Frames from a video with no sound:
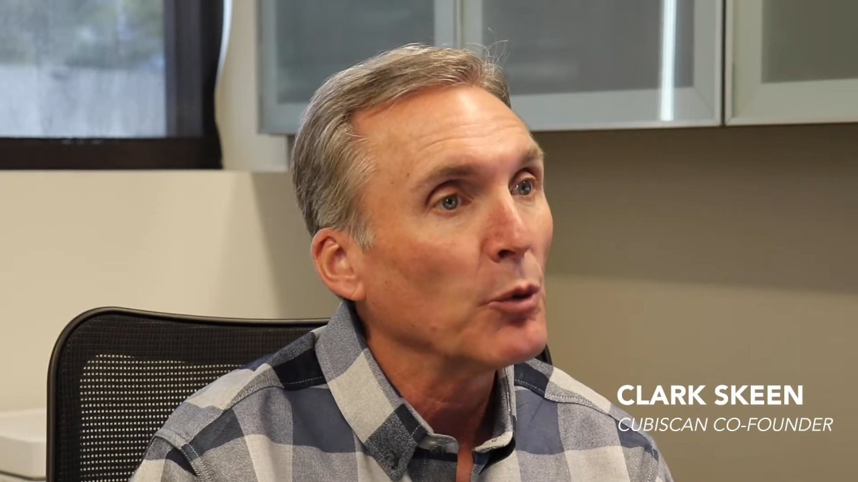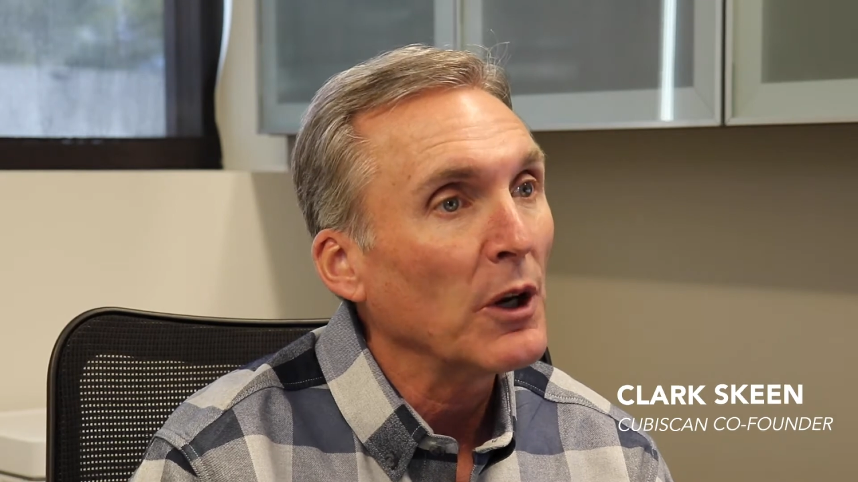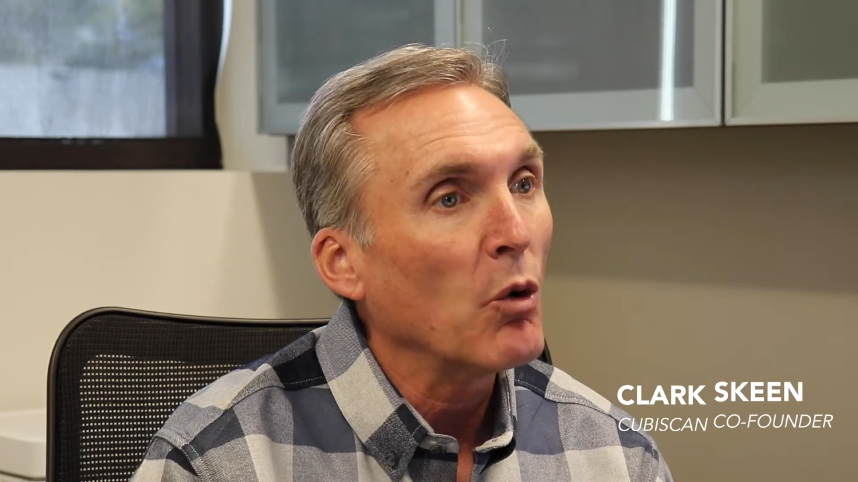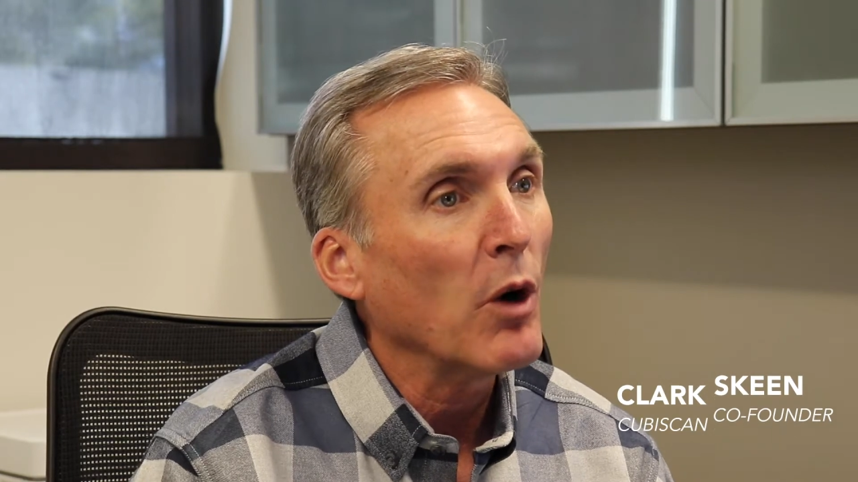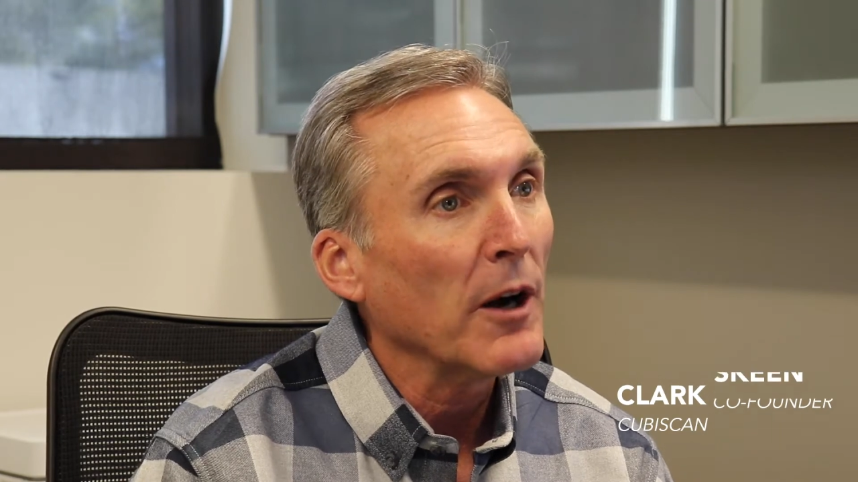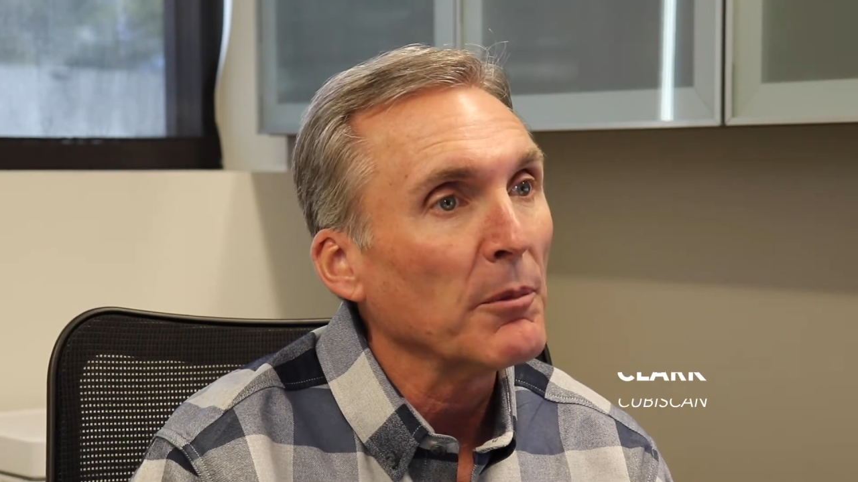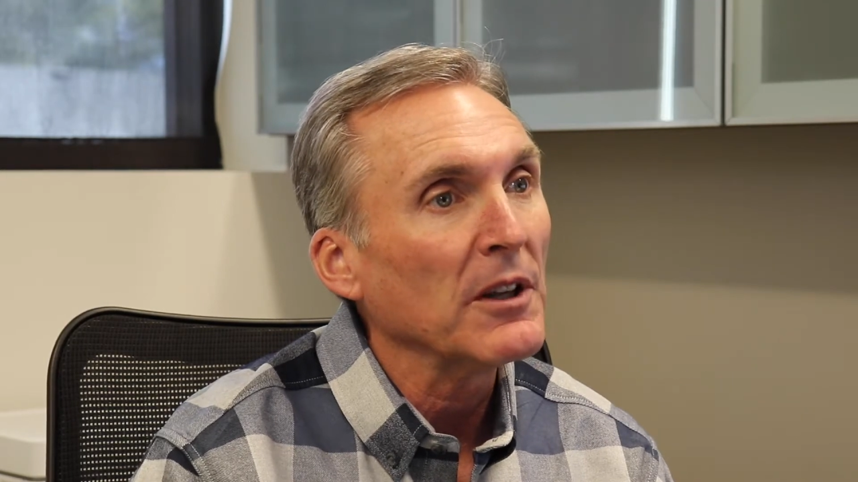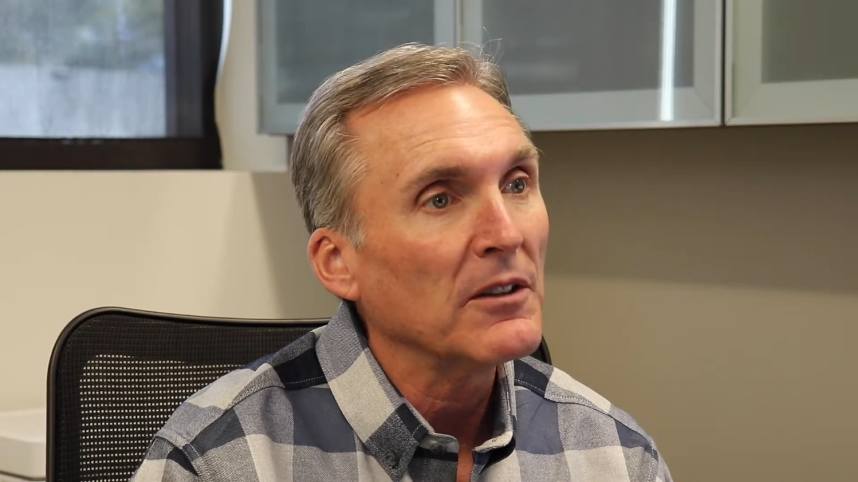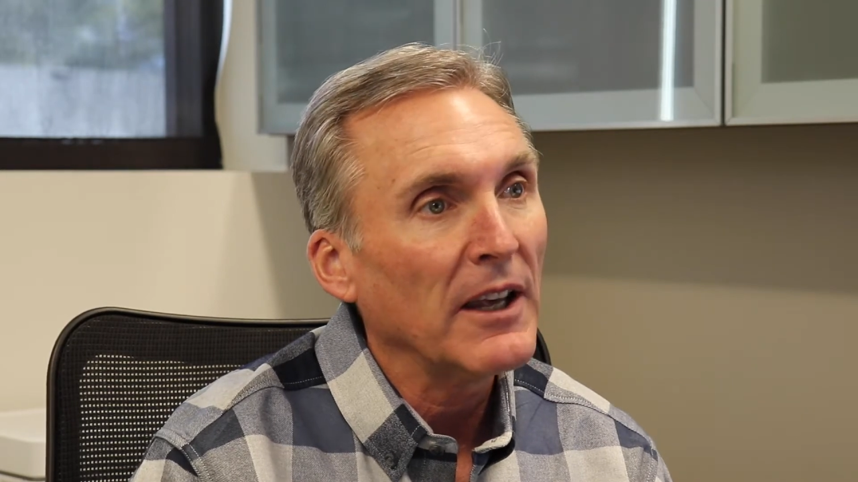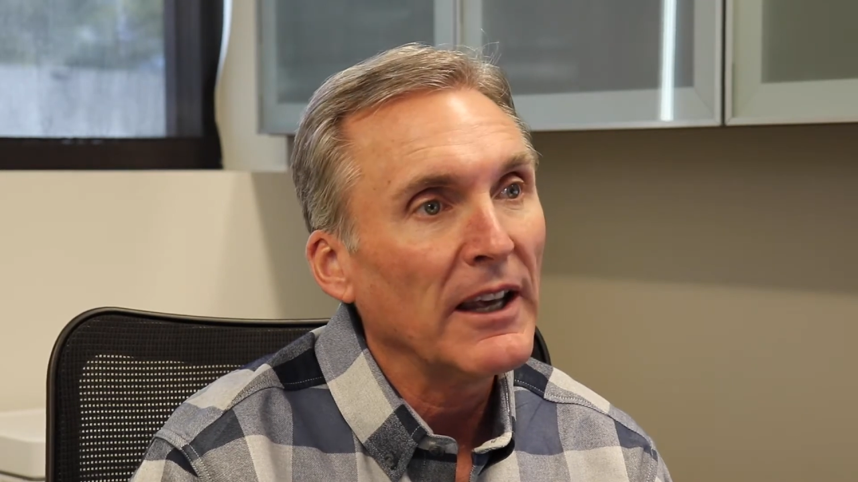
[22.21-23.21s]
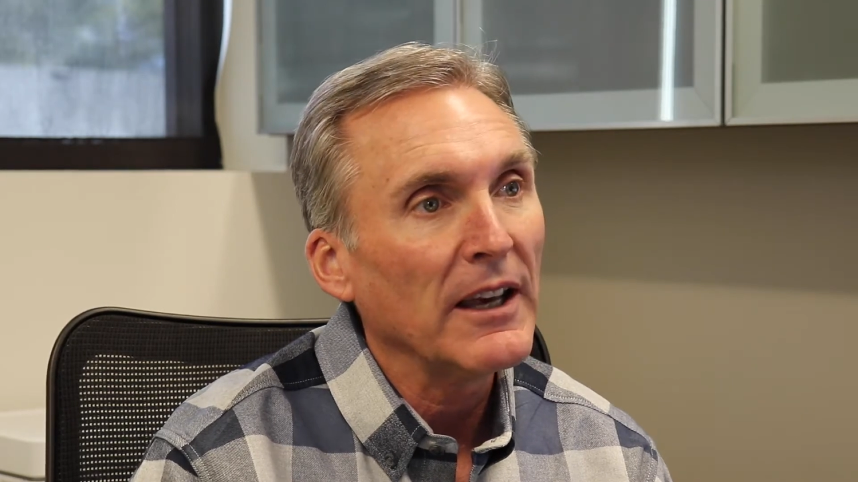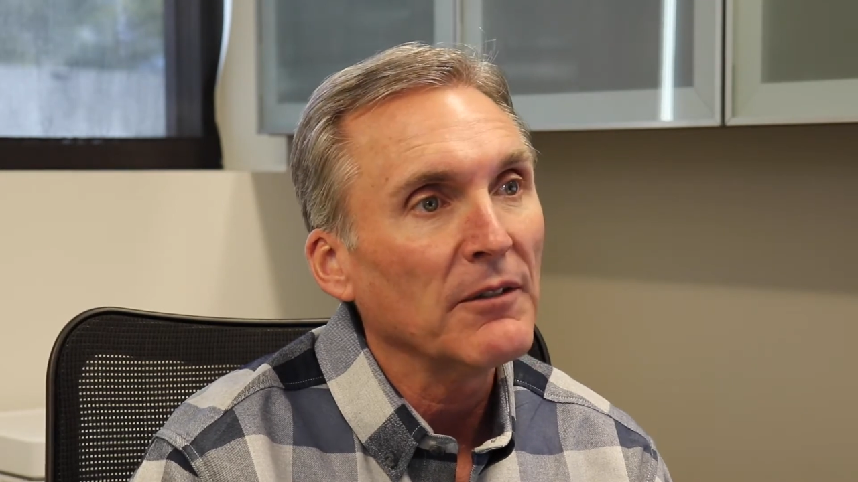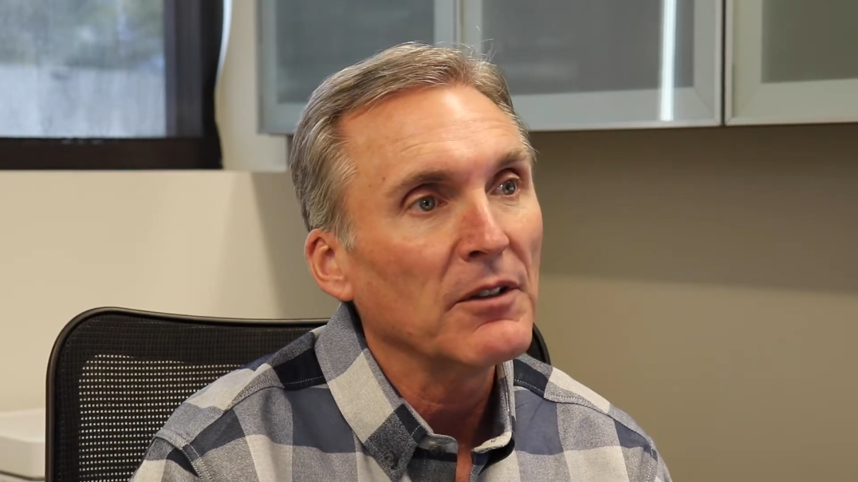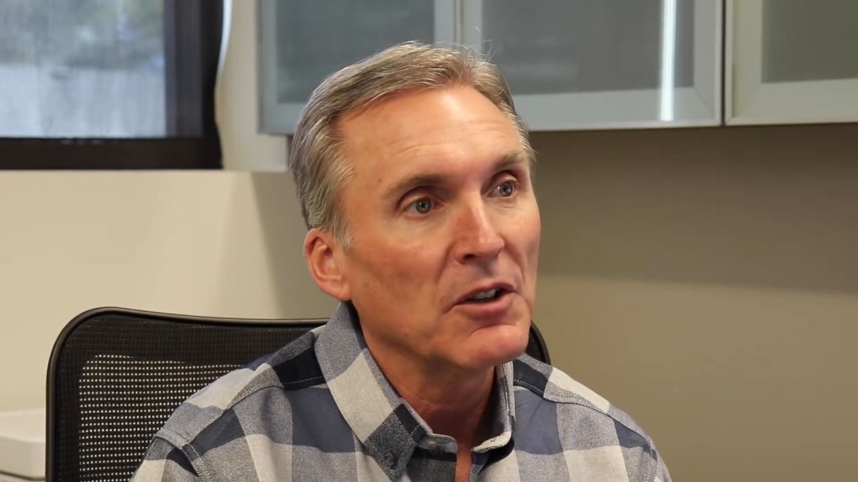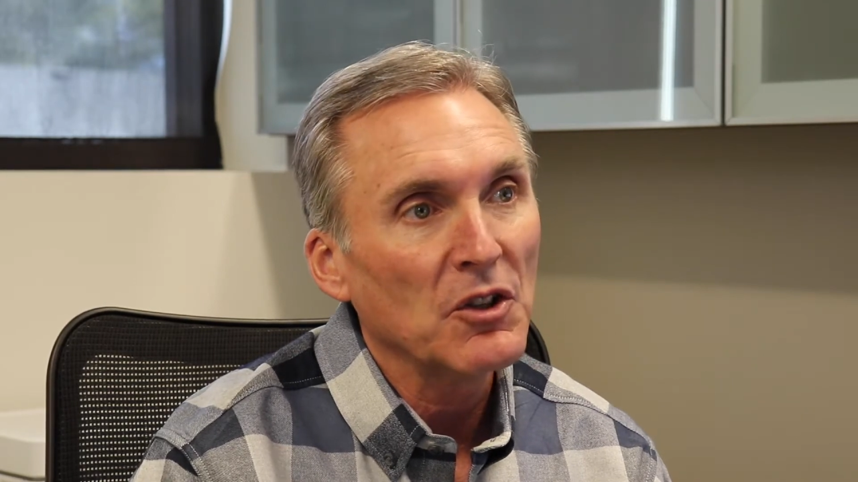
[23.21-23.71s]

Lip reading: requirement to have